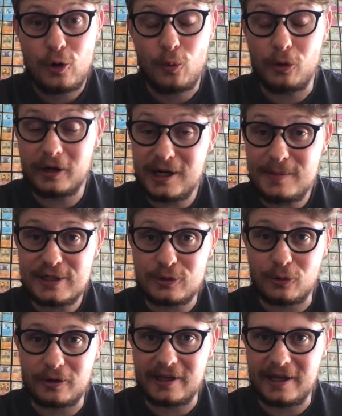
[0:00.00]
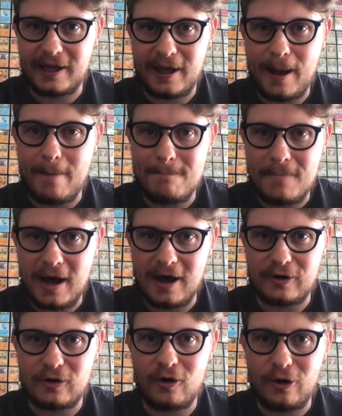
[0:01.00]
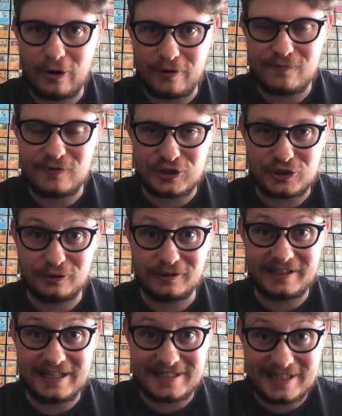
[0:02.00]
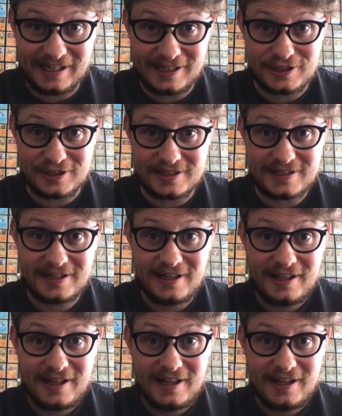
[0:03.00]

we're going to be talking about artificial intelligence.